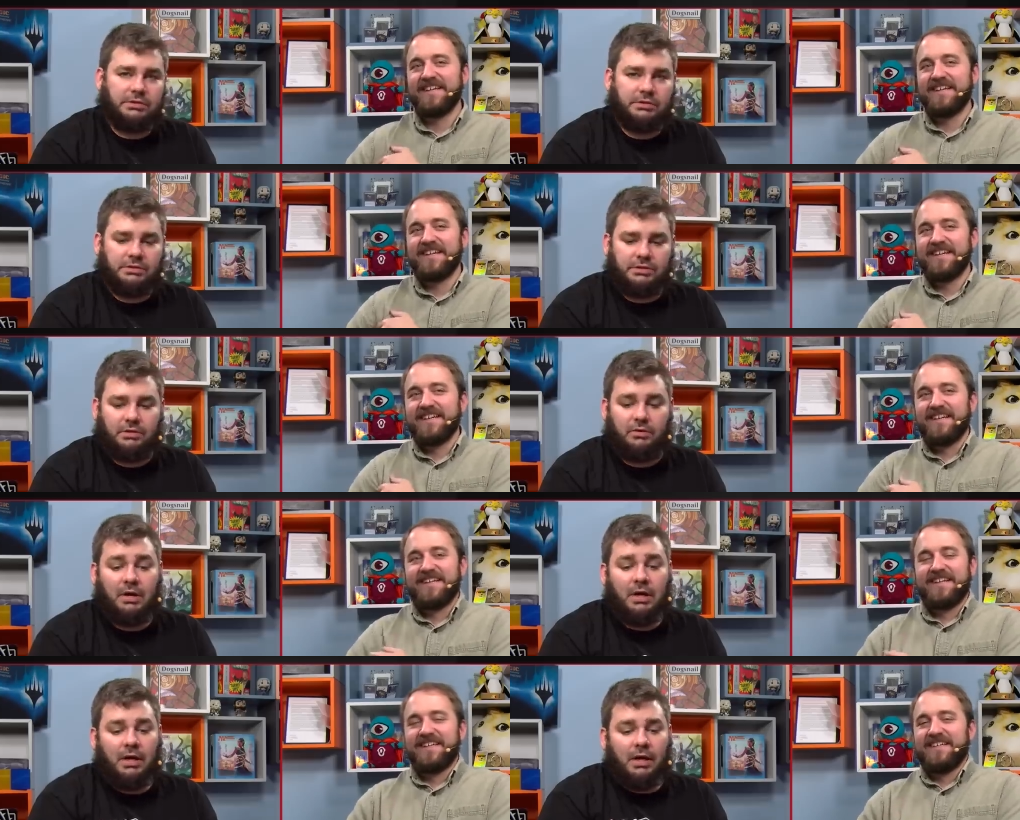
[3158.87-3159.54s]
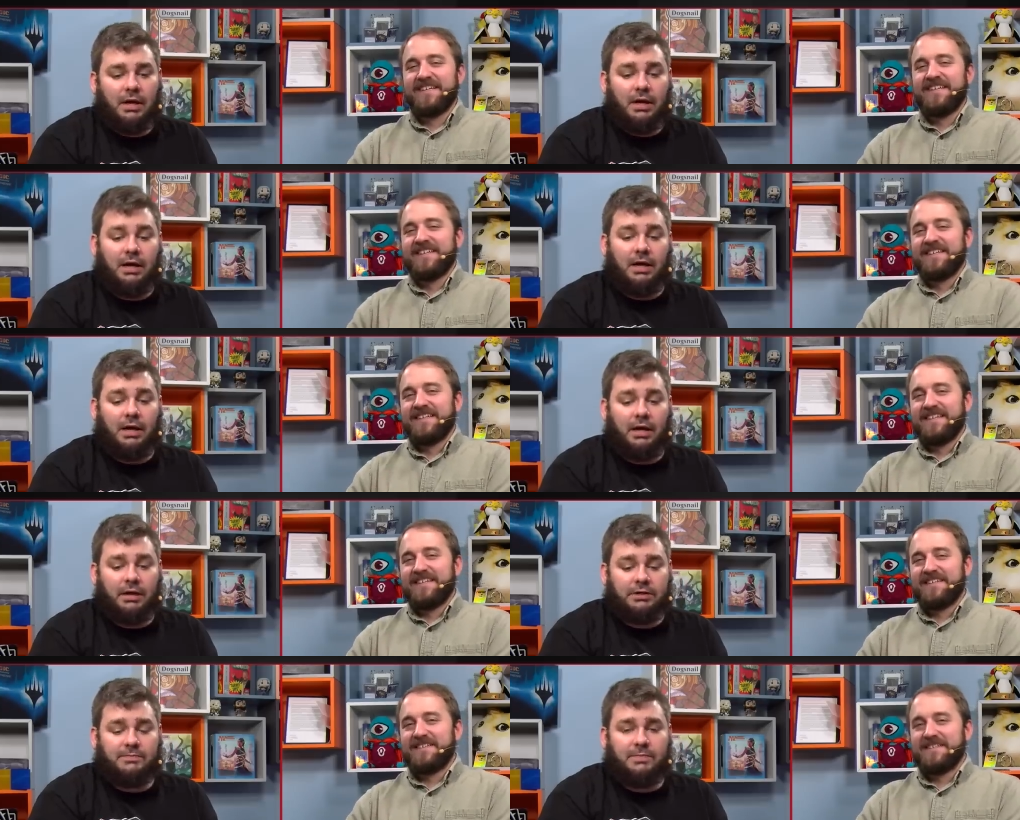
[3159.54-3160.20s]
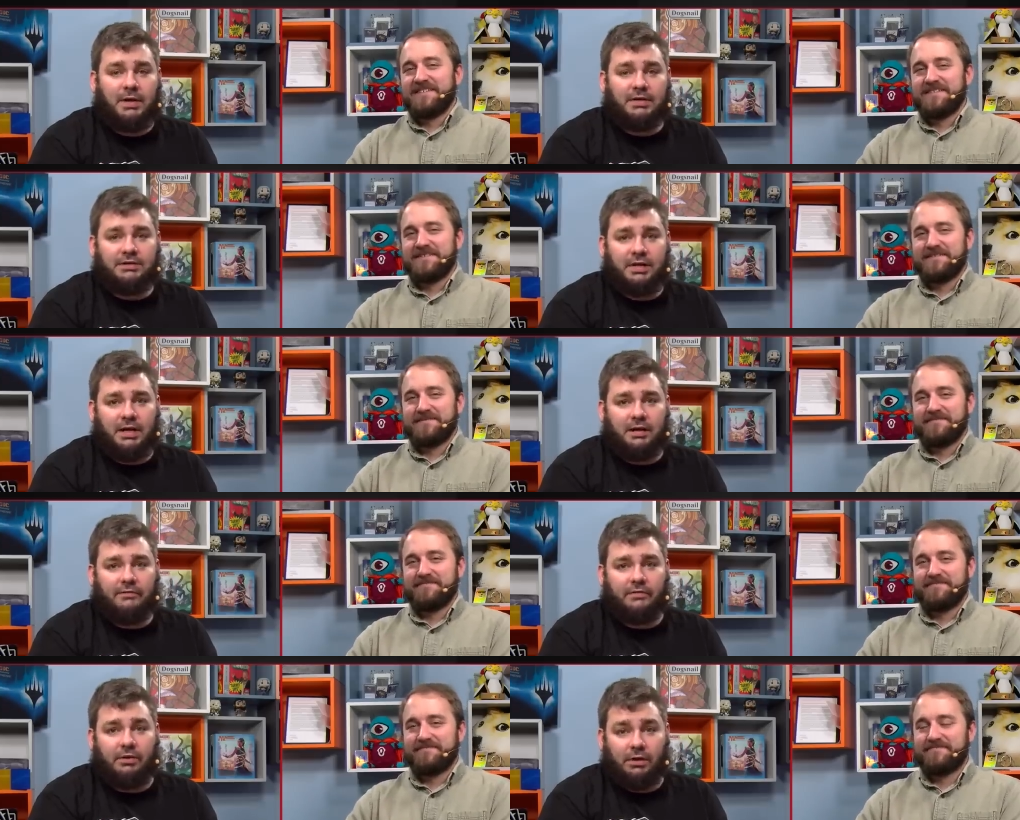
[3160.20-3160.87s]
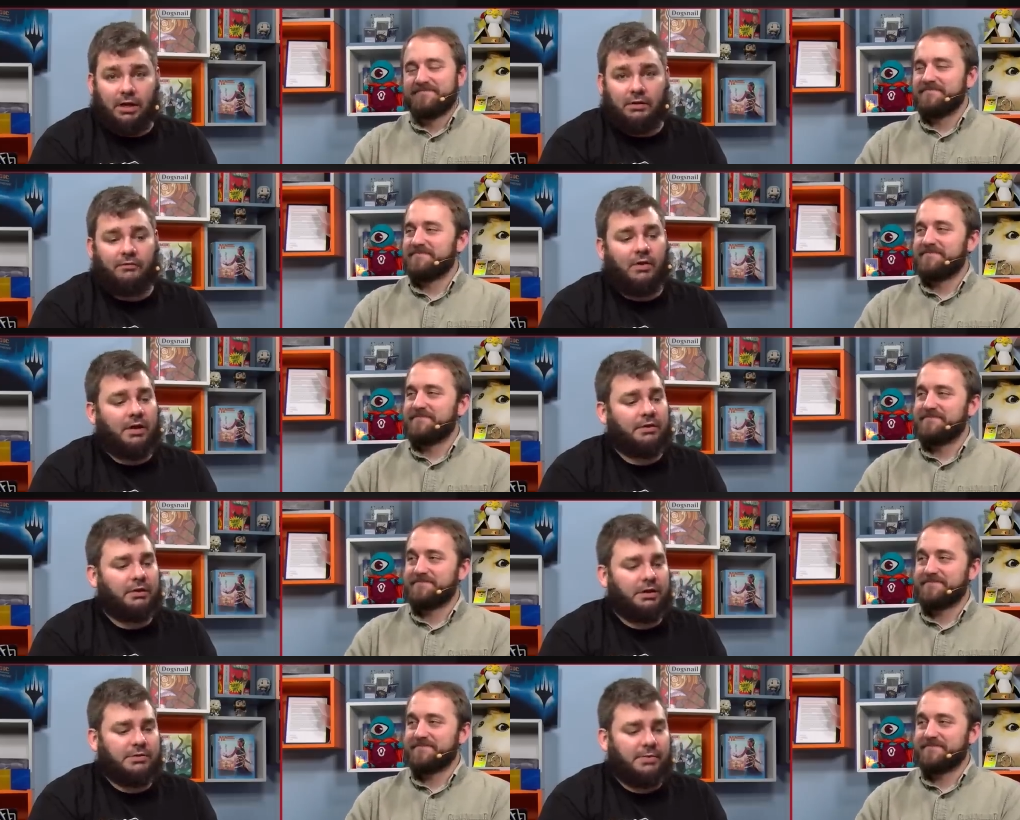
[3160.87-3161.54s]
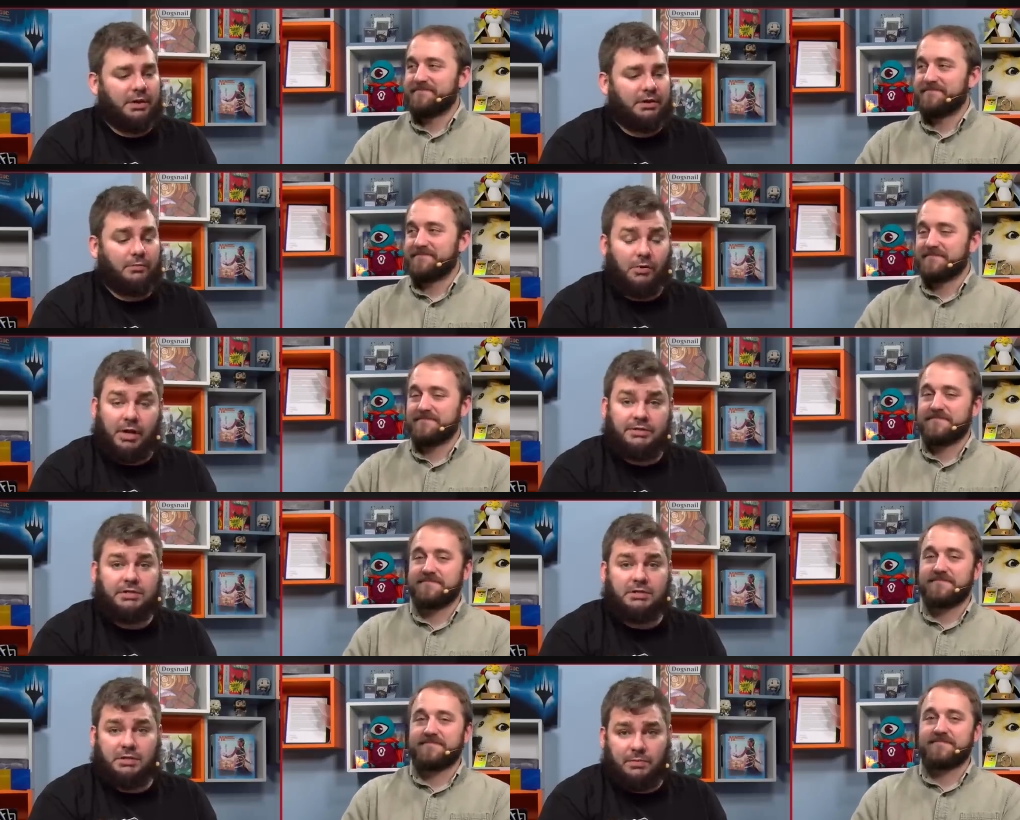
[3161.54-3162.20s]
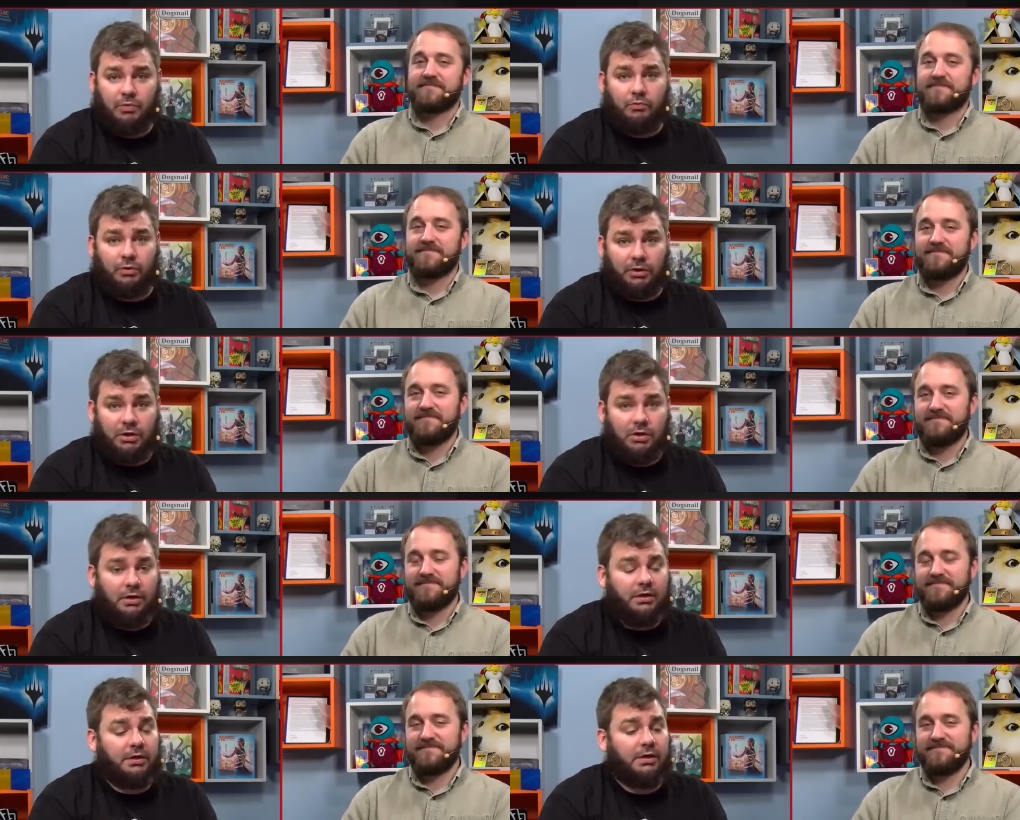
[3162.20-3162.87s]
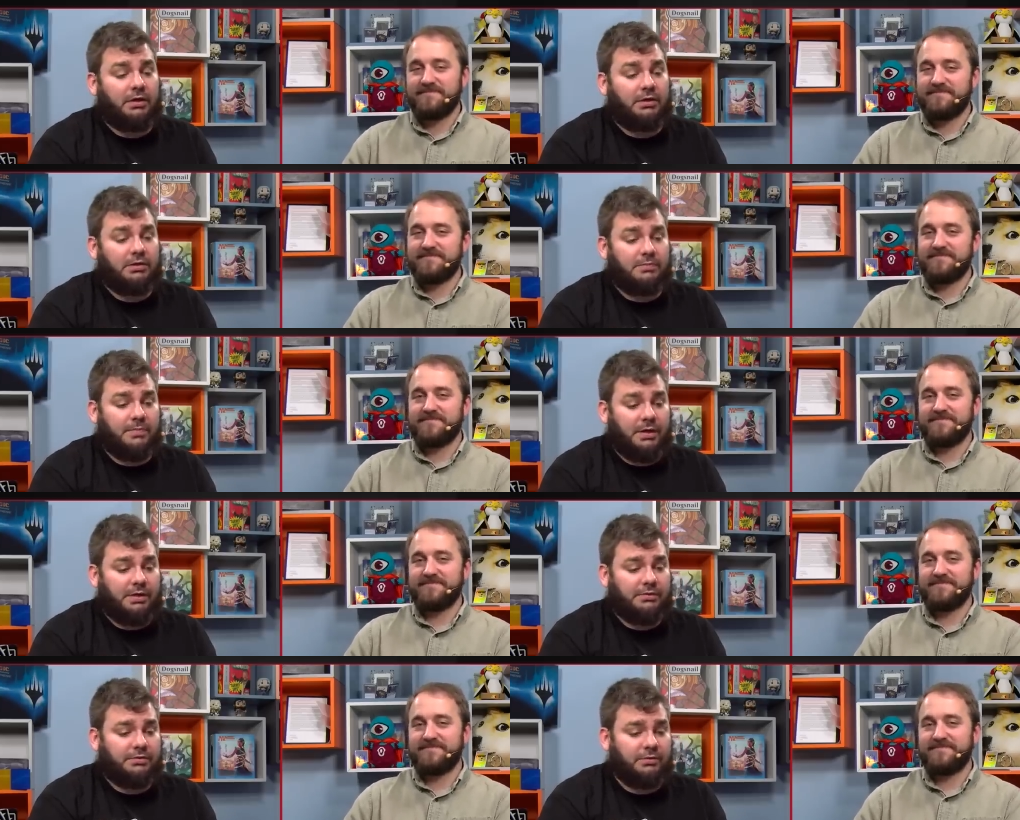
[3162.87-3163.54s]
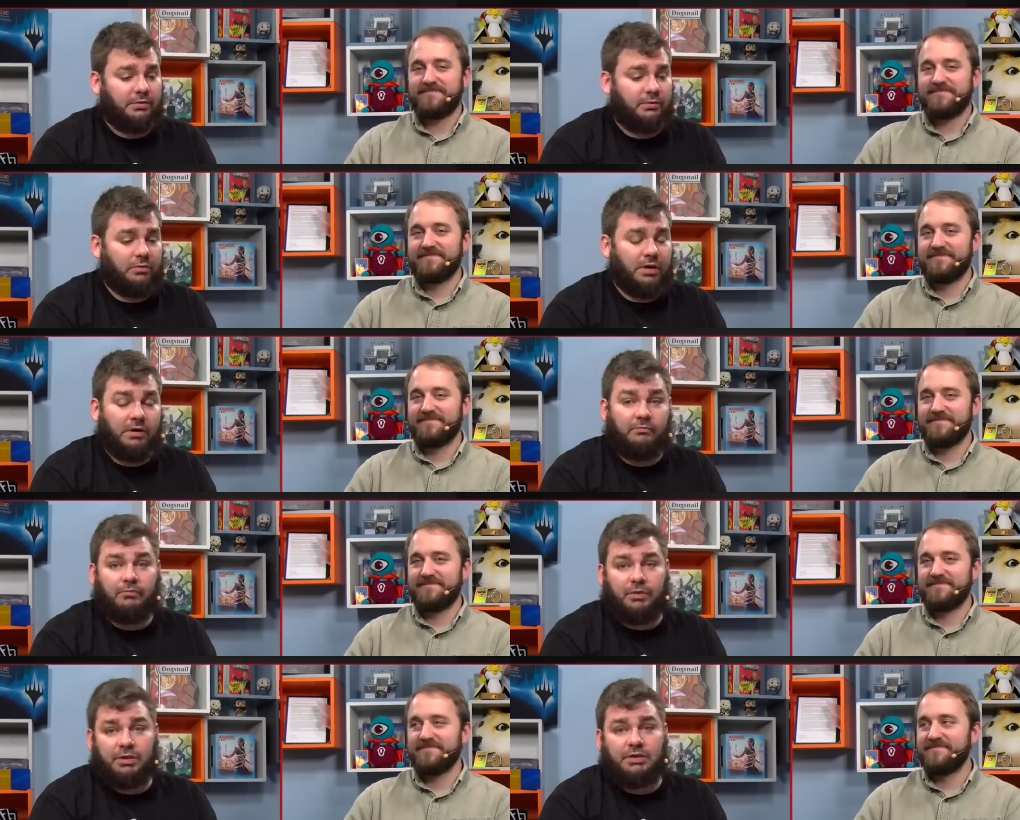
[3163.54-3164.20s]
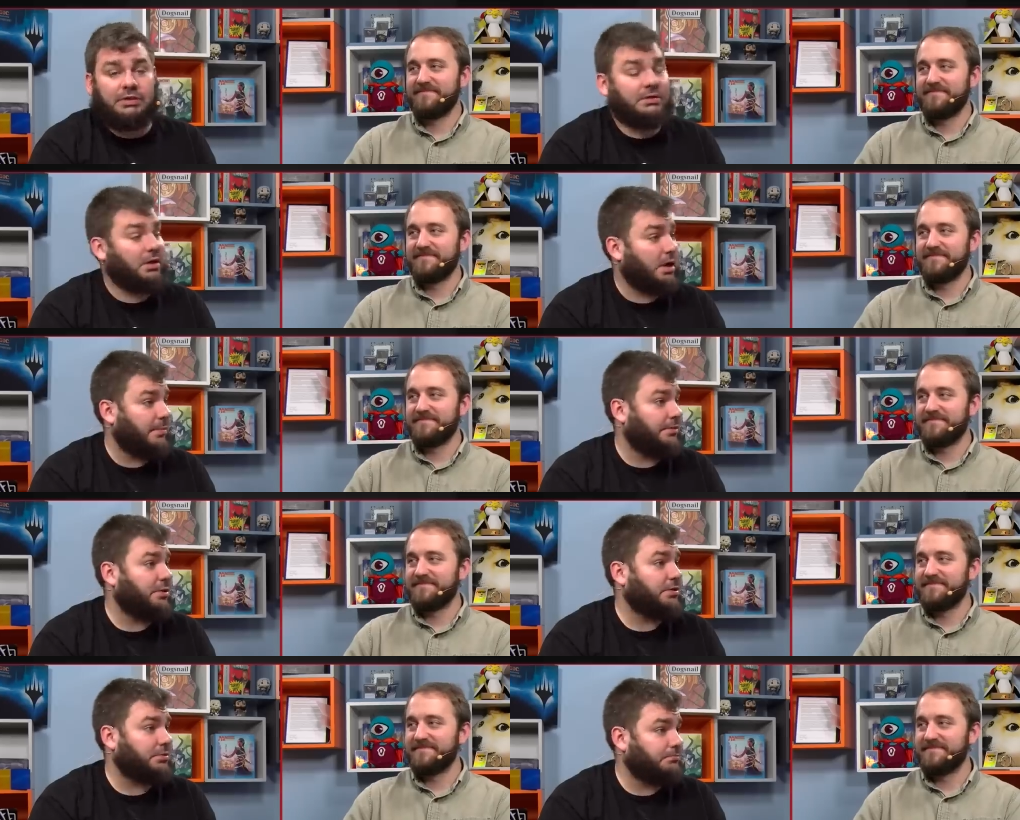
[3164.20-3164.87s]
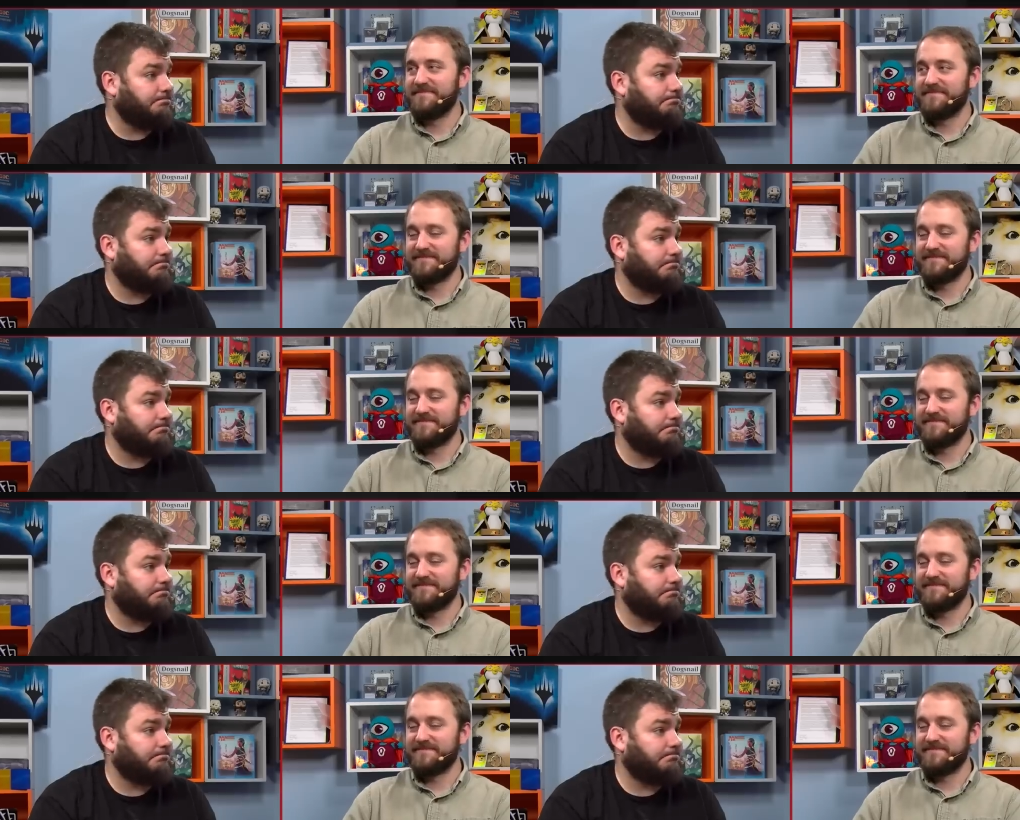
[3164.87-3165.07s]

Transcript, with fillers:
Speaker 1: So uh, expect to have a lot of fun. Expect the prizes to be really good, and expect to have pretty decent competition.